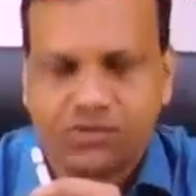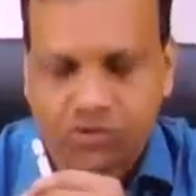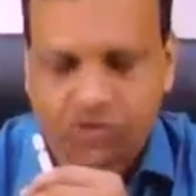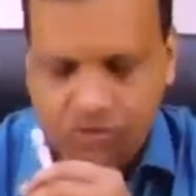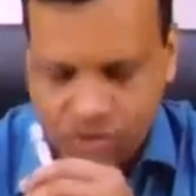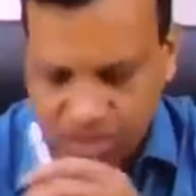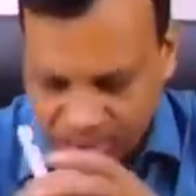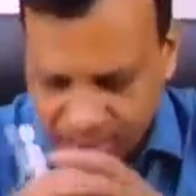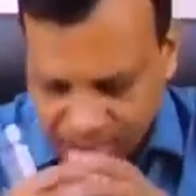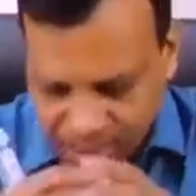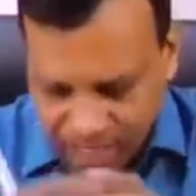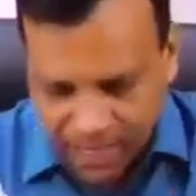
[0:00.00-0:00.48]
So
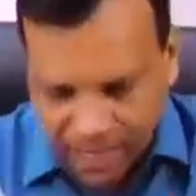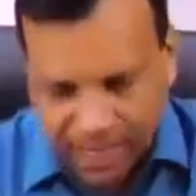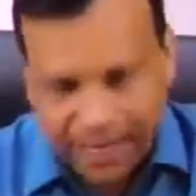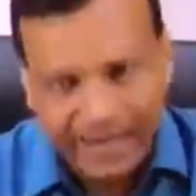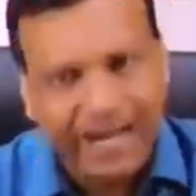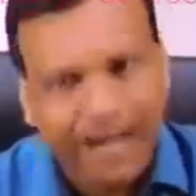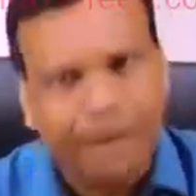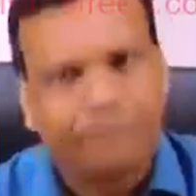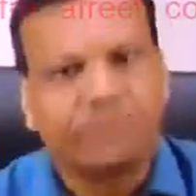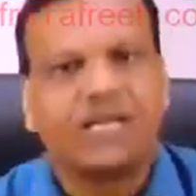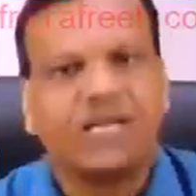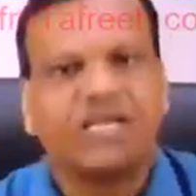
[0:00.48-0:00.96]
these are
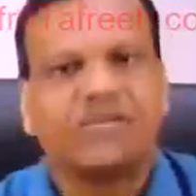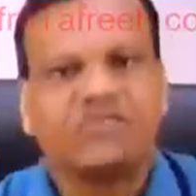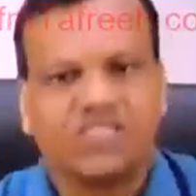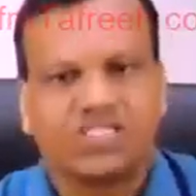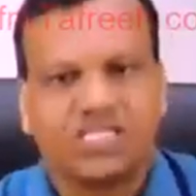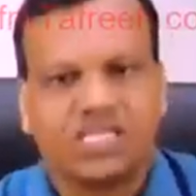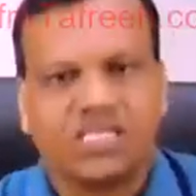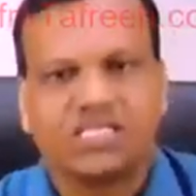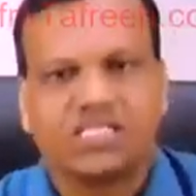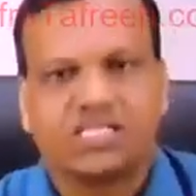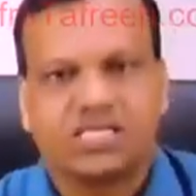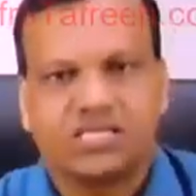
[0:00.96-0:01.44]
adaptive
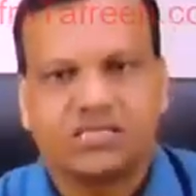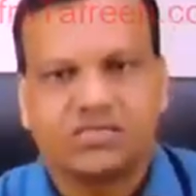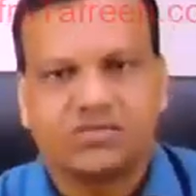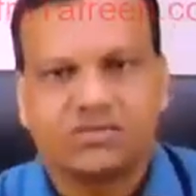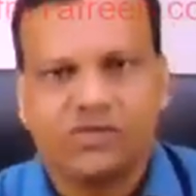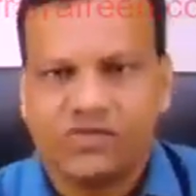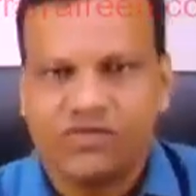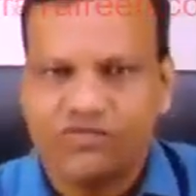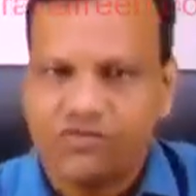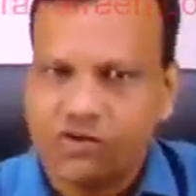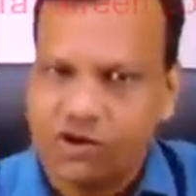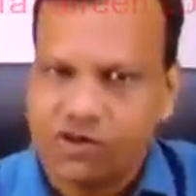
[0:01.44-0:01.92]
changes. So
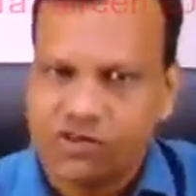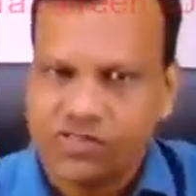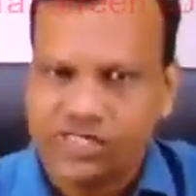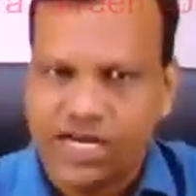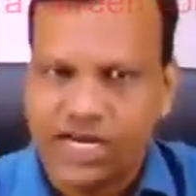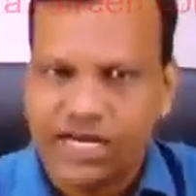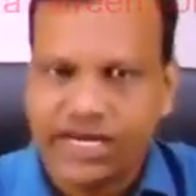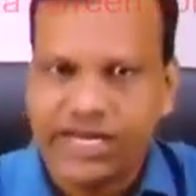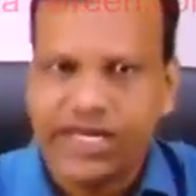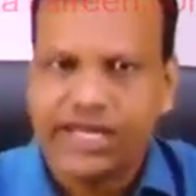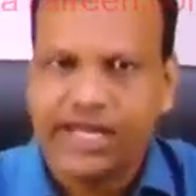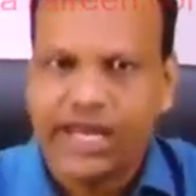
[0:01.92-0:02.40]
if
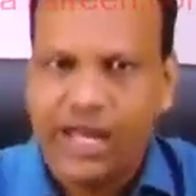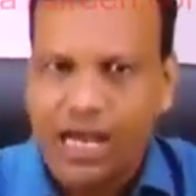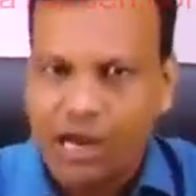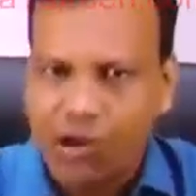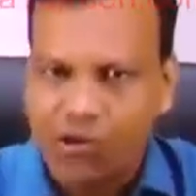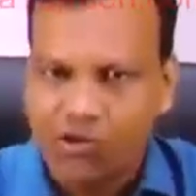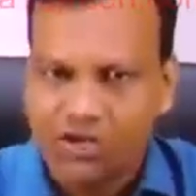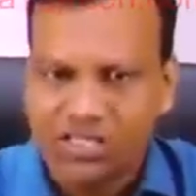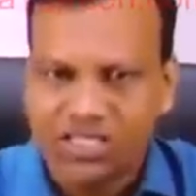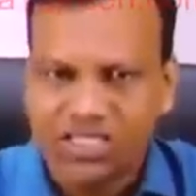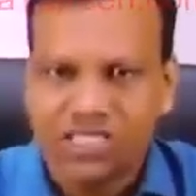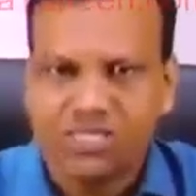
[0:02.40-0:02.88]
constantly
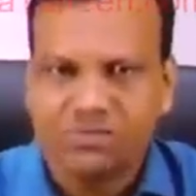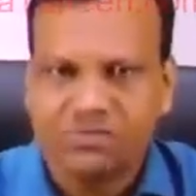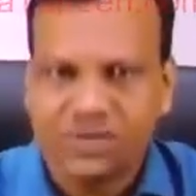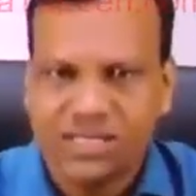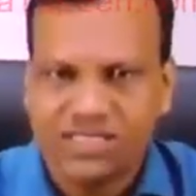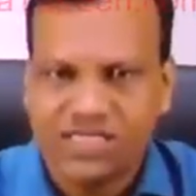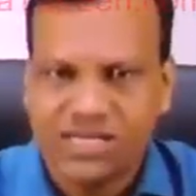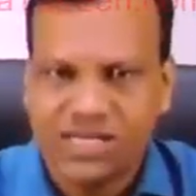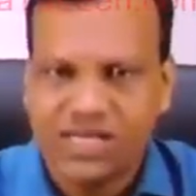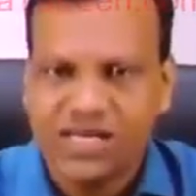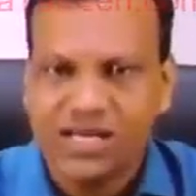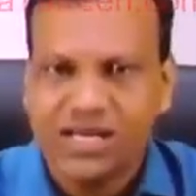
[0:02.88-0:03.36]
agonist is
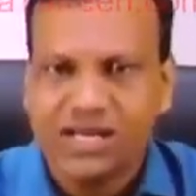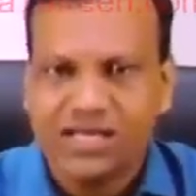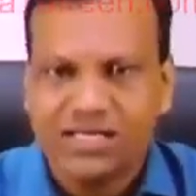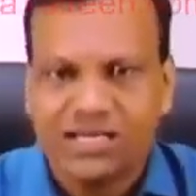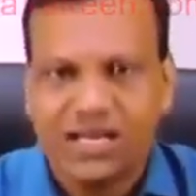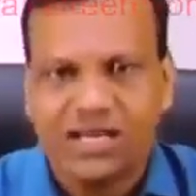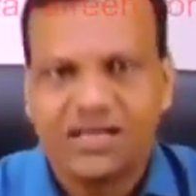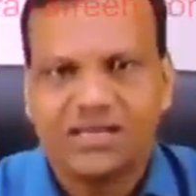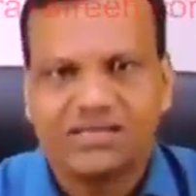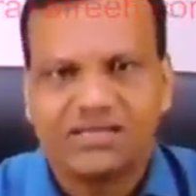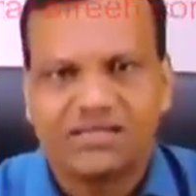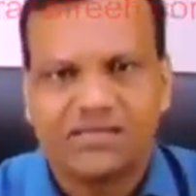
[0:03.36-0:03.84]
present,
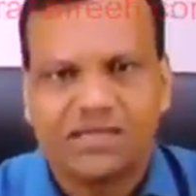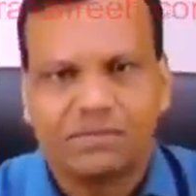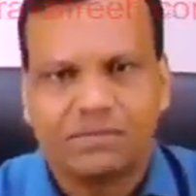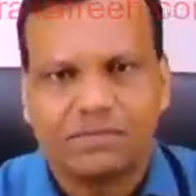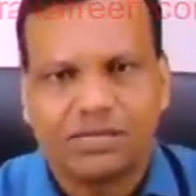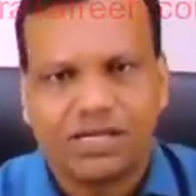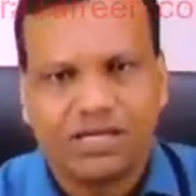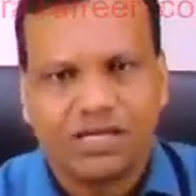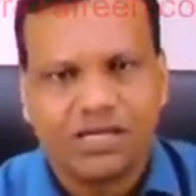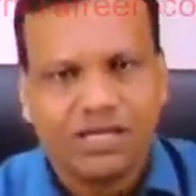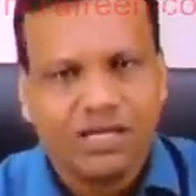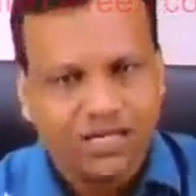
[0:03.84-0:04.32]
then the
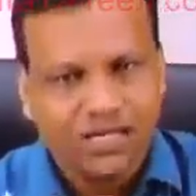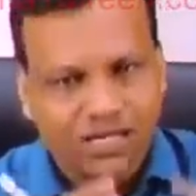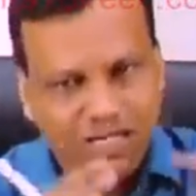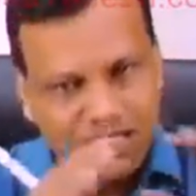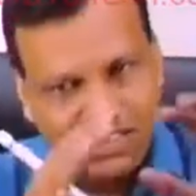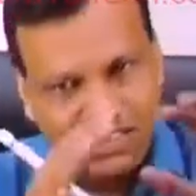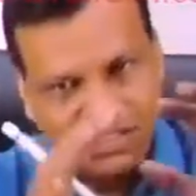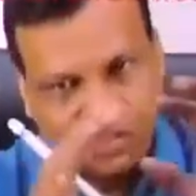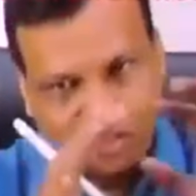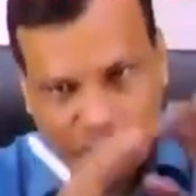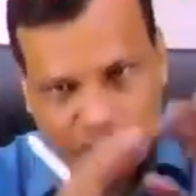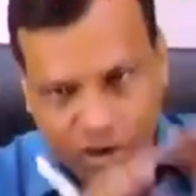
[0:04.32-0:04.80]
receptor
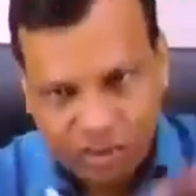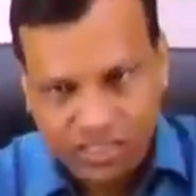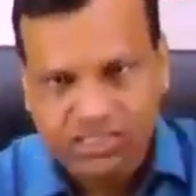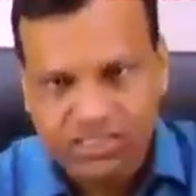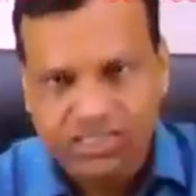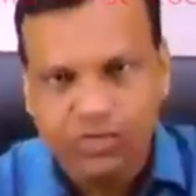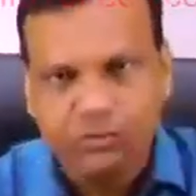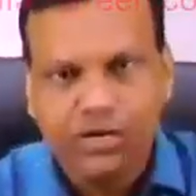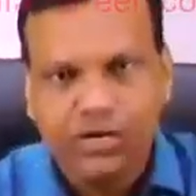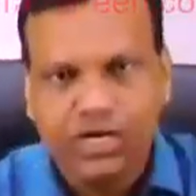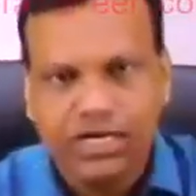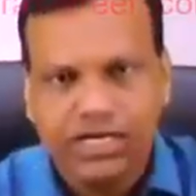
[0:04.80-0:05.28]
is not
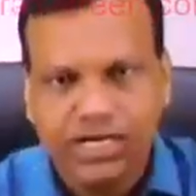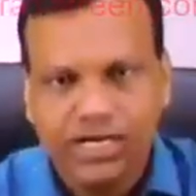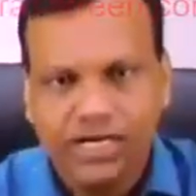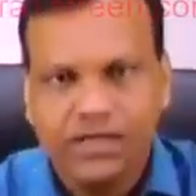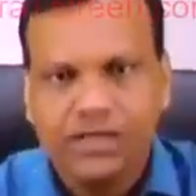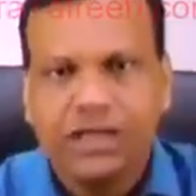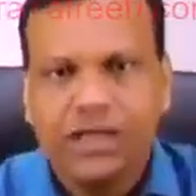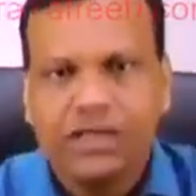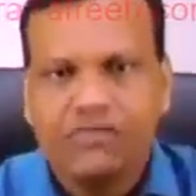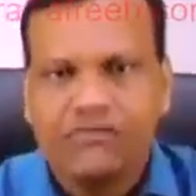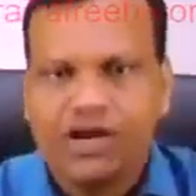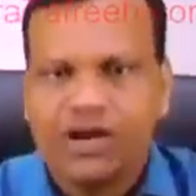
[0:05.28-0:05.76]
stimulated.
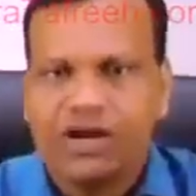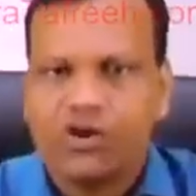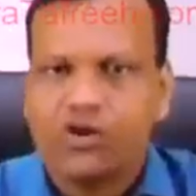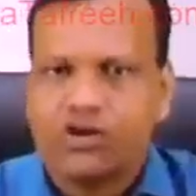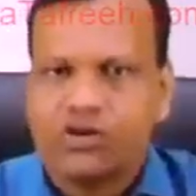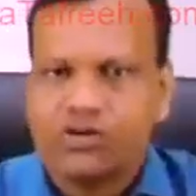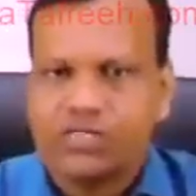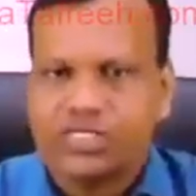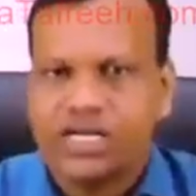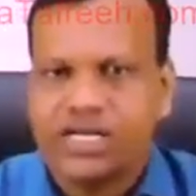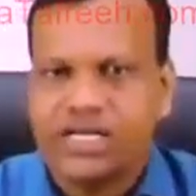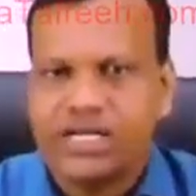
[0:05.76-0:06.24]
When
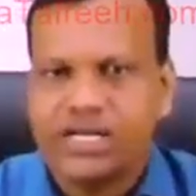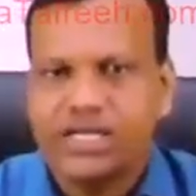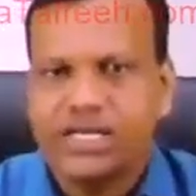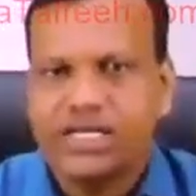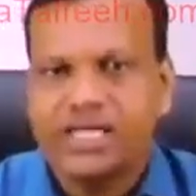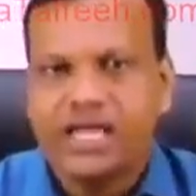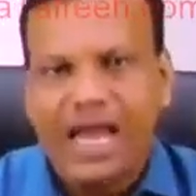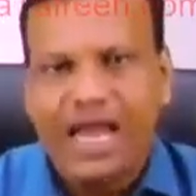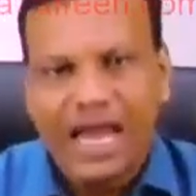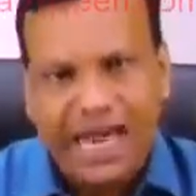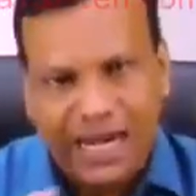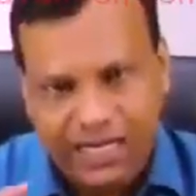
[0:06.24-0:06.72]

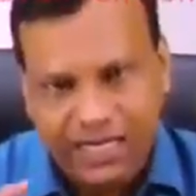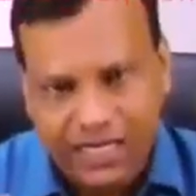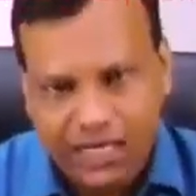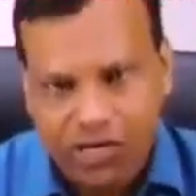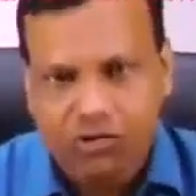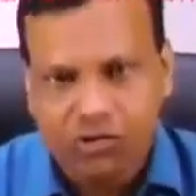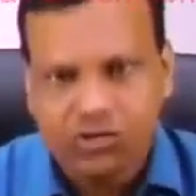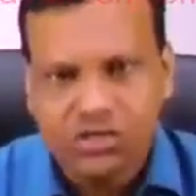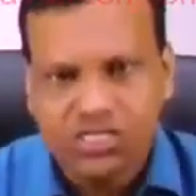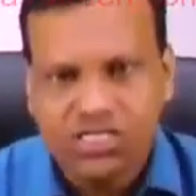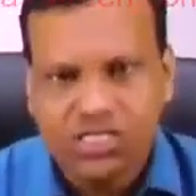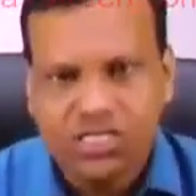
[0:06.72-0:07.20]
constantly
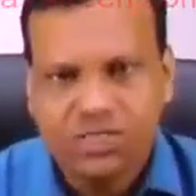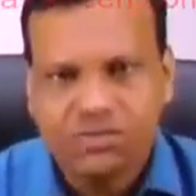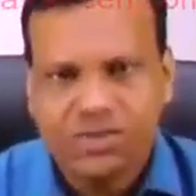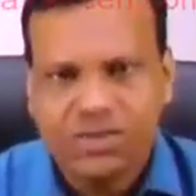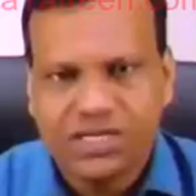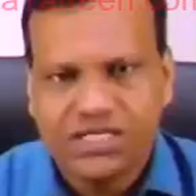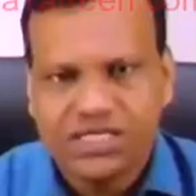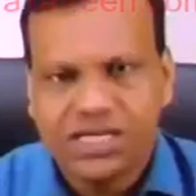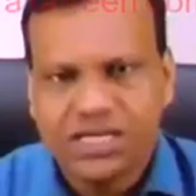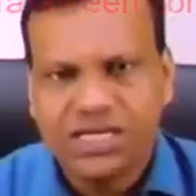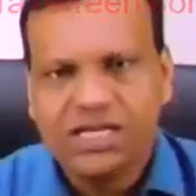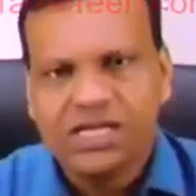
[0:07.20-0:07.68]
antagonist is
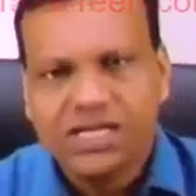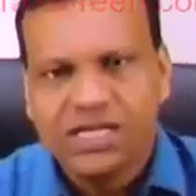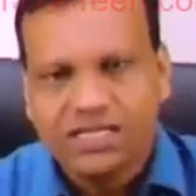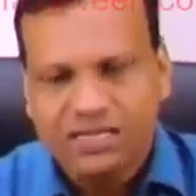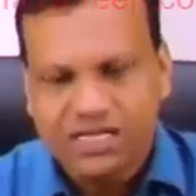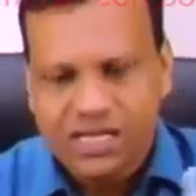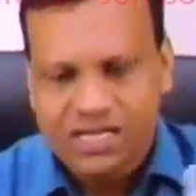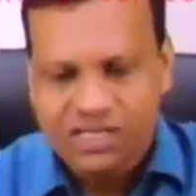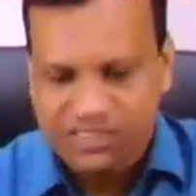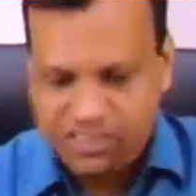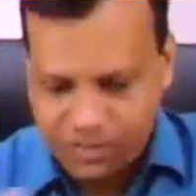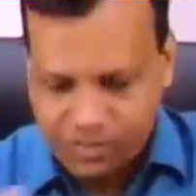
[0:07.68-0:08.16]
present,
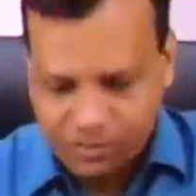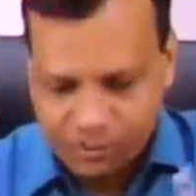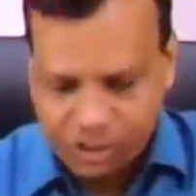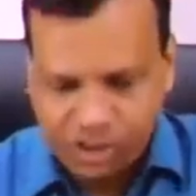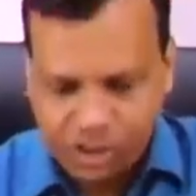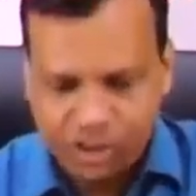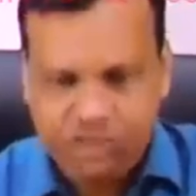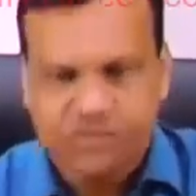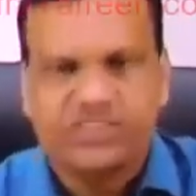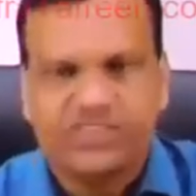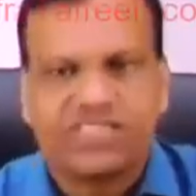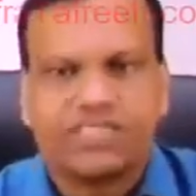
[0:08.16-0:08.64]
then
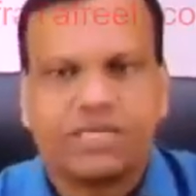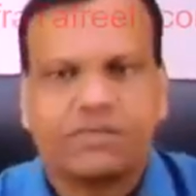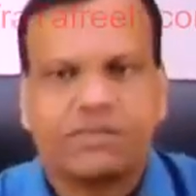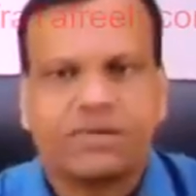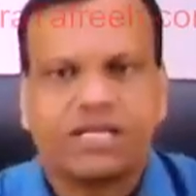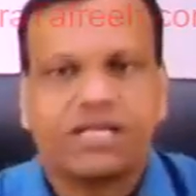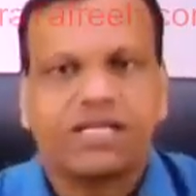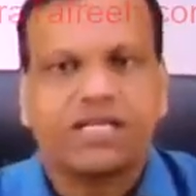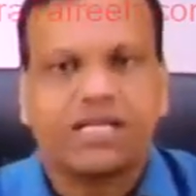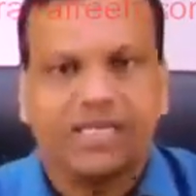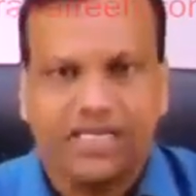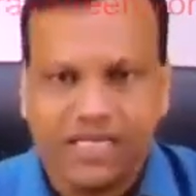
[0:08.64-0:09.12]
stimulation of
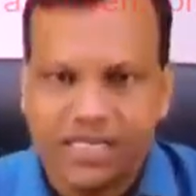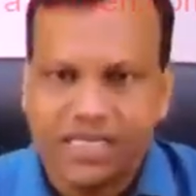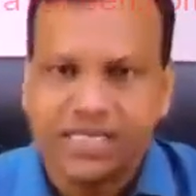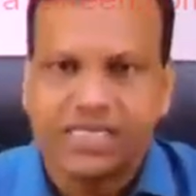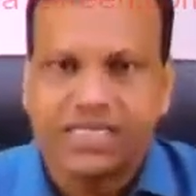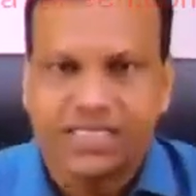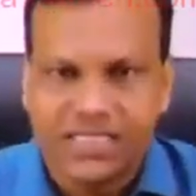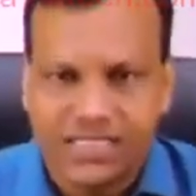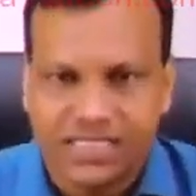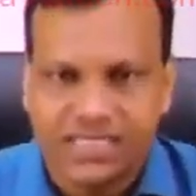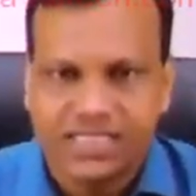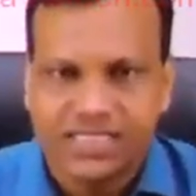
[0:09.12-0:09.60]
receptor
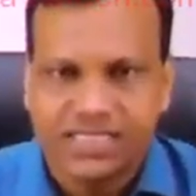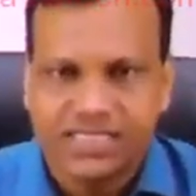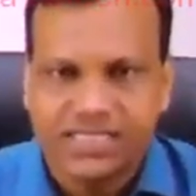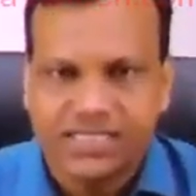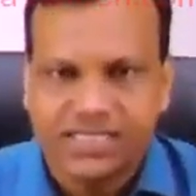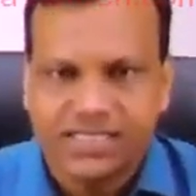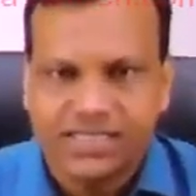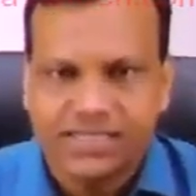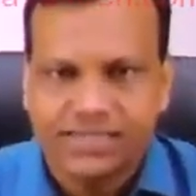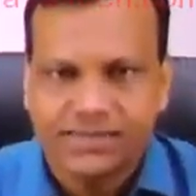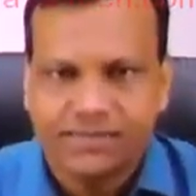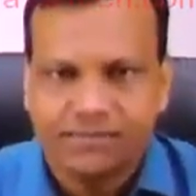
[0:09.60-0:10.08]

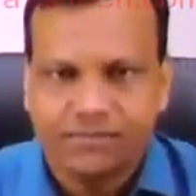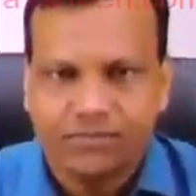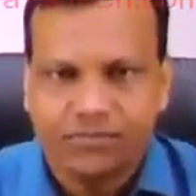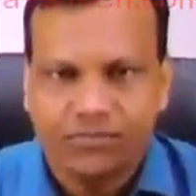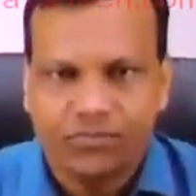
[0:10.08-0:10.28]
increases.